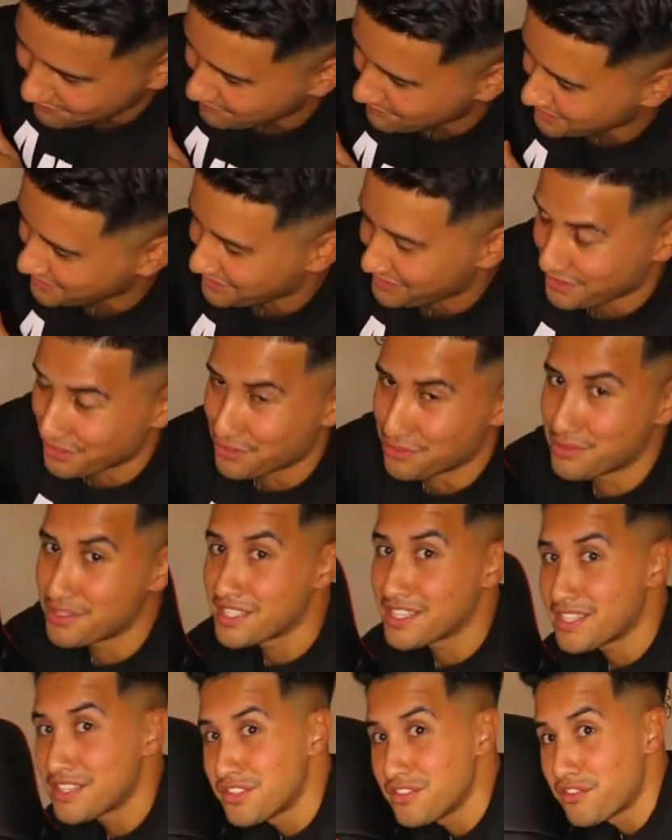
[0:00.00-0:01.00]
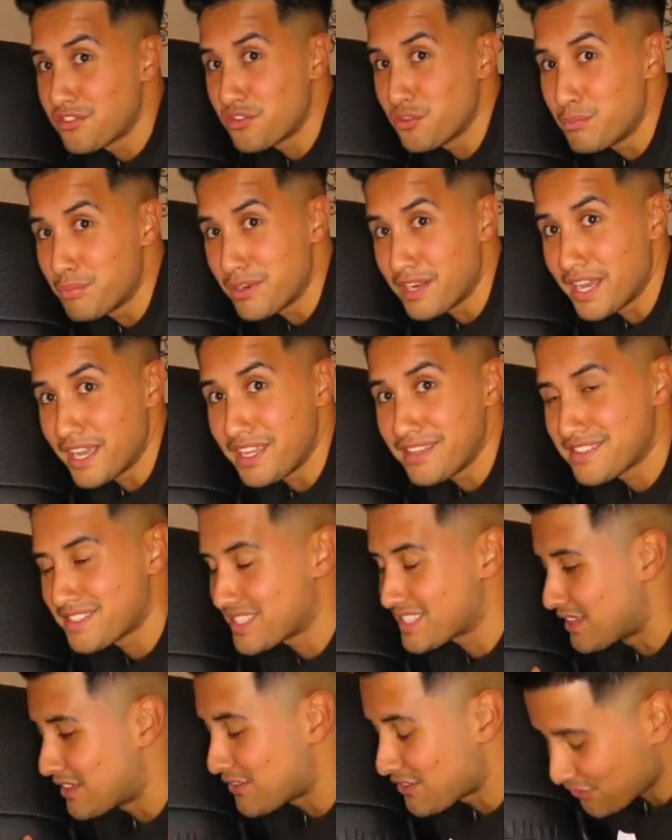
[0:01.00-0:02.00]
Still super
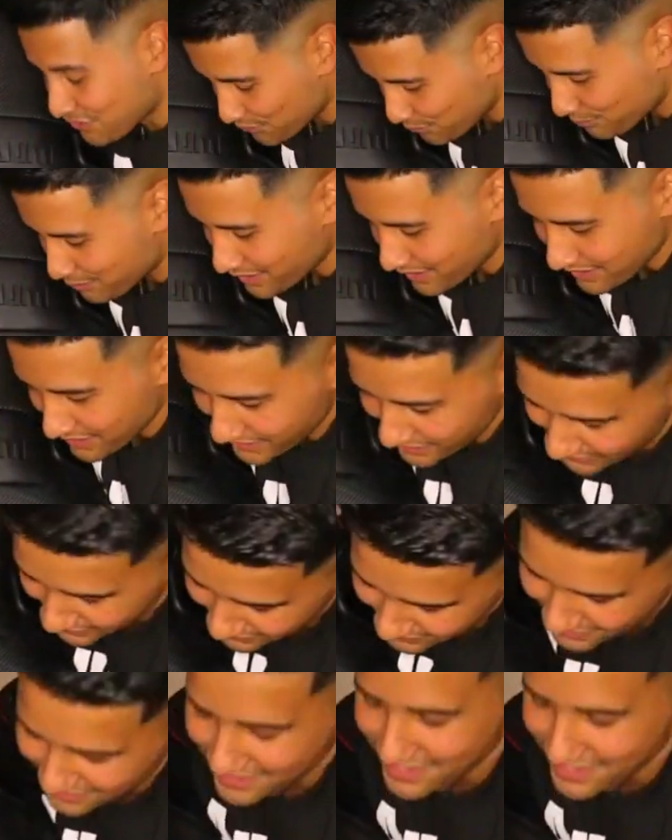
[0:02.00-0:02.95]
nice, super clean.